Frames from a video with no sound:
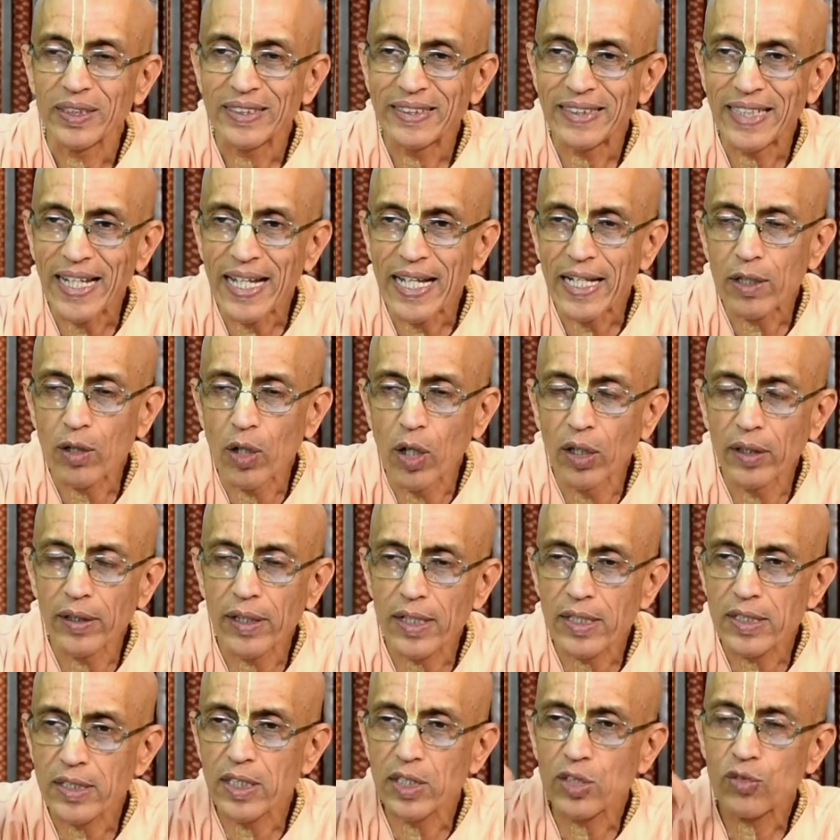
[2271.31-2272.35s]
take all the
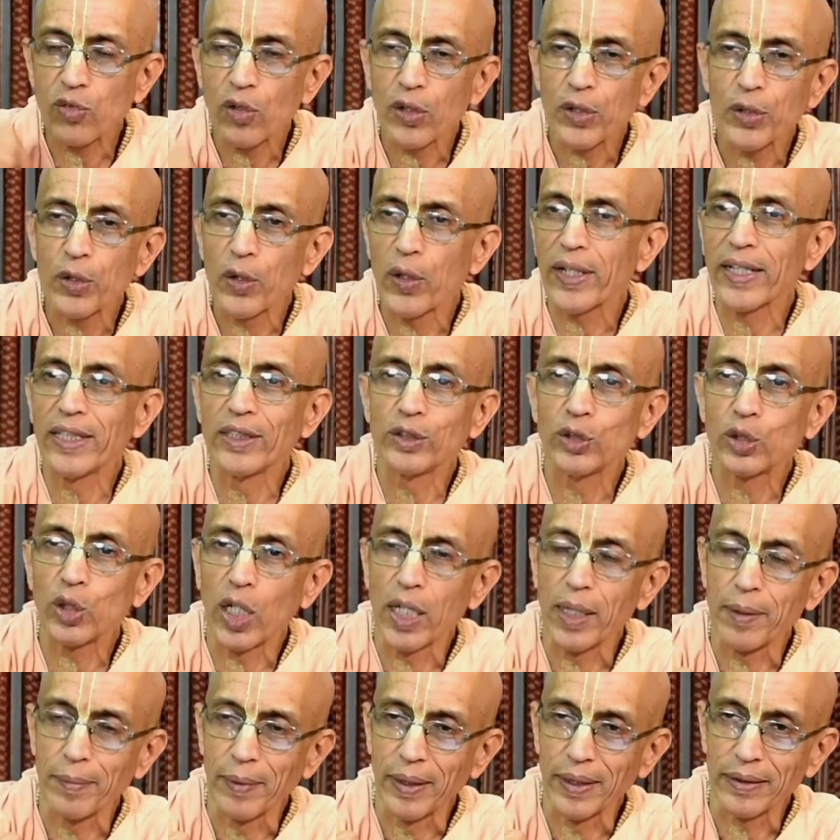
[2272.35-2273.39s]
results for your
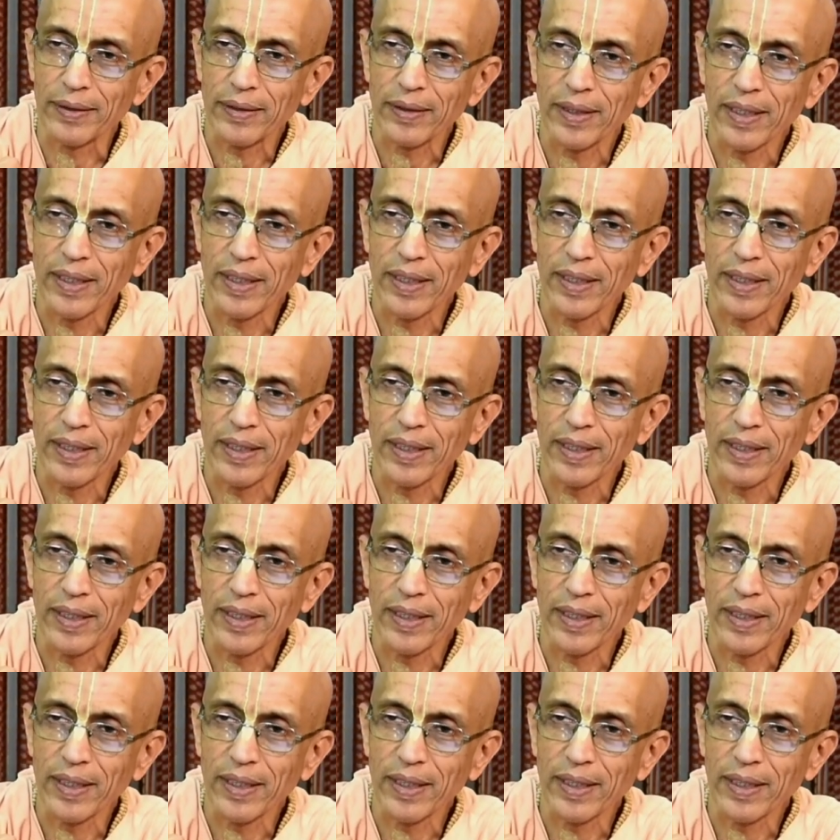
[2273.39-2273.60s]
enjoyment.